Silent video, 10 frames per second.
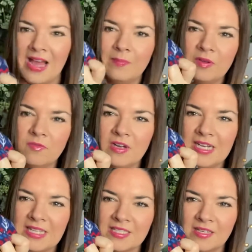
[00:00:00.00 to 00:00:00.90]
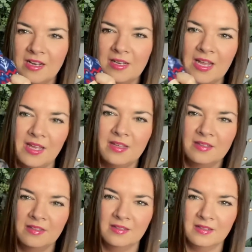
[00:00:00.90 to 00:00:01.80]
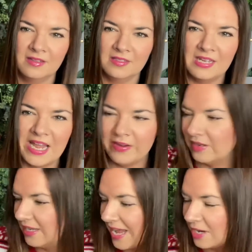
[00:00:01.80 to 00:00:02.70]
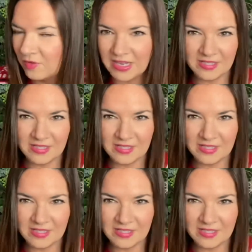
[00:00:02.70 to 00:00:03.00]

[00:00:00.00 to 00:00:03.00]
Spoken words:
be really snuggly. Layering is the